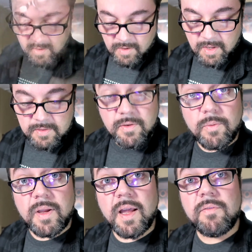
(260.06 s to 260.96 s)
Okay,
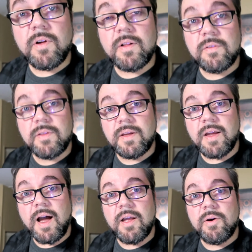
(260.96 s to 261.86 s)
so we have all of
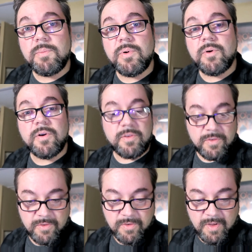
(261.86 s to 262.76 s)
the I/O
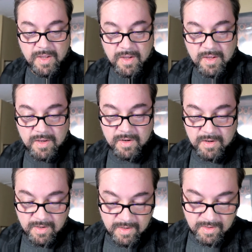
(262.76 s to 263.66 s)
ports
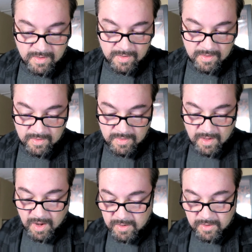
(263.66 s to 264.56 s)
and
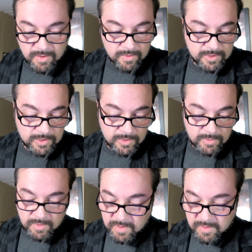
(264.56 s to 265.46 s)
the audio,
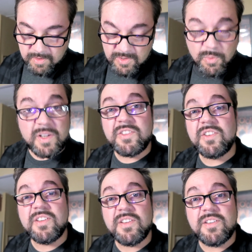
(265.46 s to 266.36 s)
the
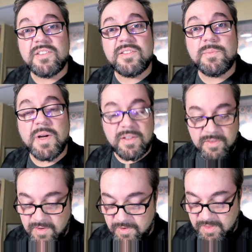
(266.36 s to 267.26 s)
switches,
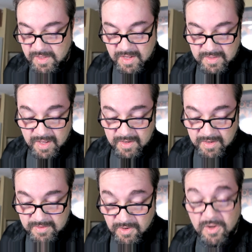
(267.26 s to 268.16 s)
buttons, everything like
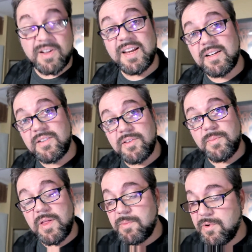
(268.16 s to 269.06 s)
that. It's all connected to
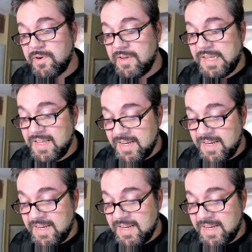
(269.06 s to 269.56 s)
the motherboard.